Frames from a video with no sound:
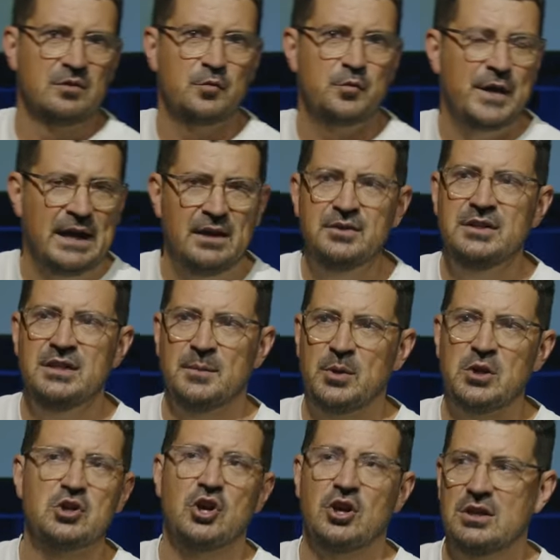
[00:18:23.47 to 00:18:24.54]
founded
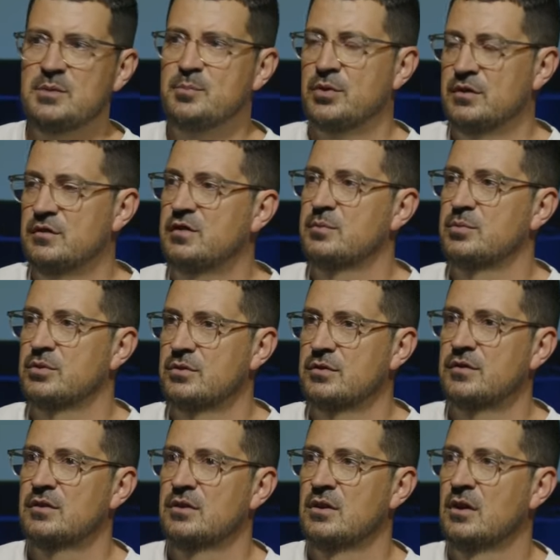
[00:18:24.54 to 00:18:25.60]
upon godly
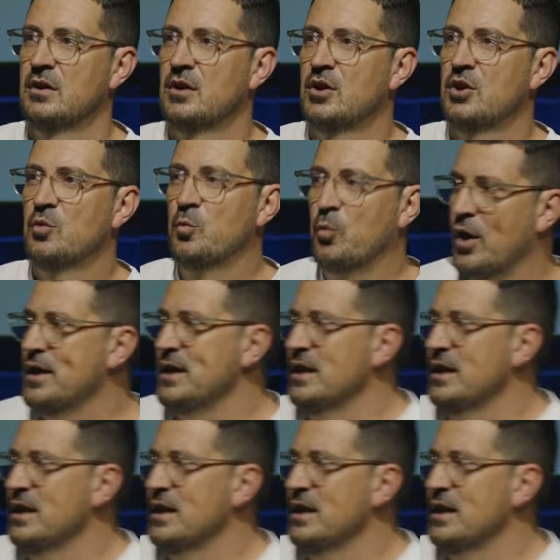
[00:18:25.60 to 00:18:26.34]
principles? What